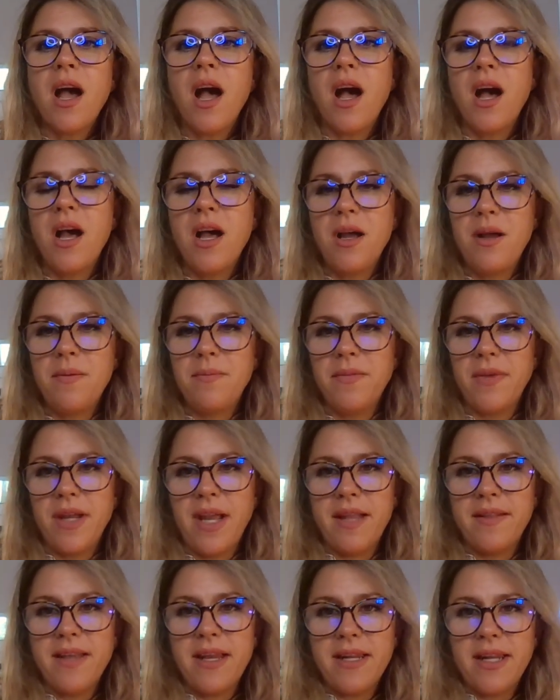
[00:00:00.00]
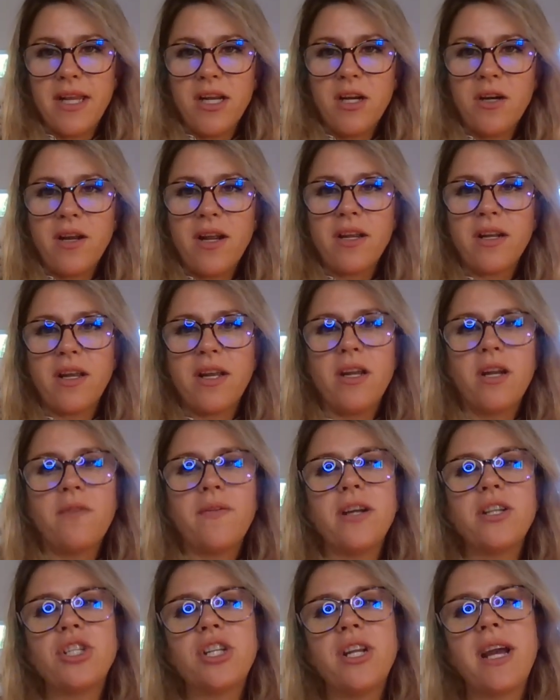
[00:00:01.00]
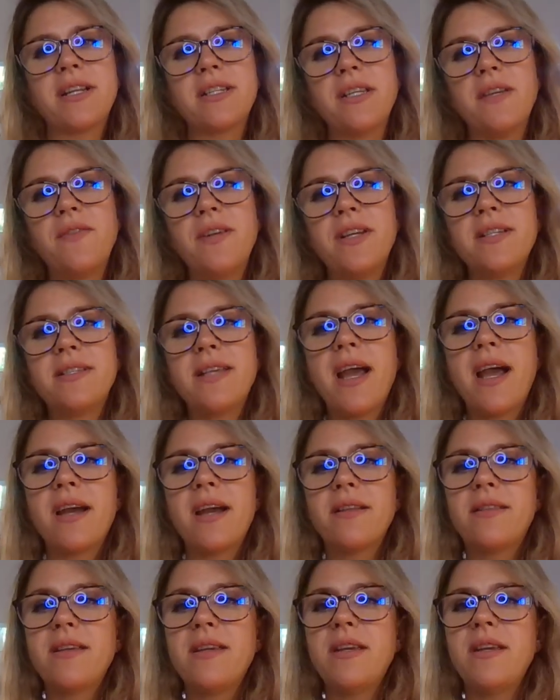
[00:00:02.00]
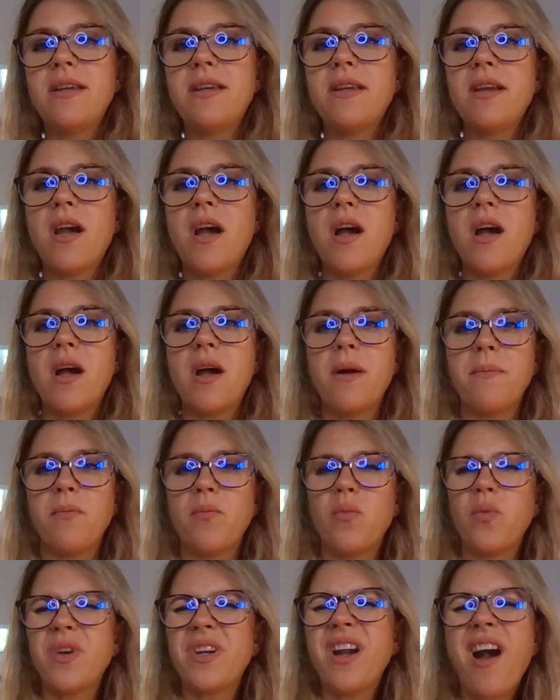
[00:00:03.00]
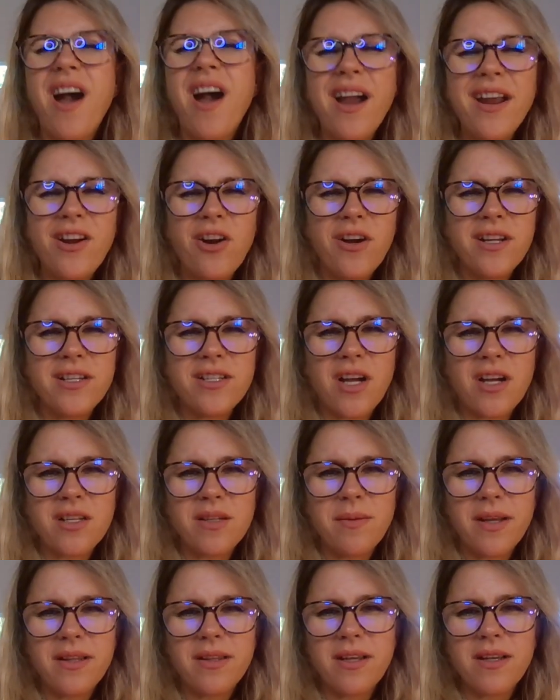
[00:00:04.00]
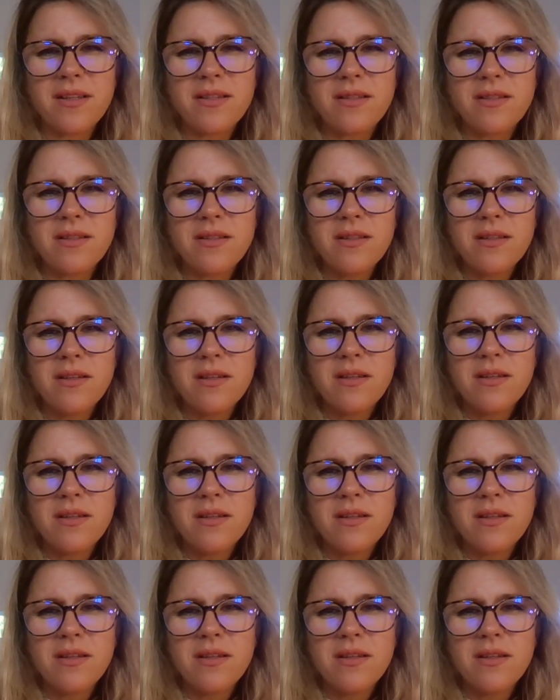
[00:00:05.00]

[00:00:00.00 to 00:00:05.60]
And then intervention activities we kind of already talked about this.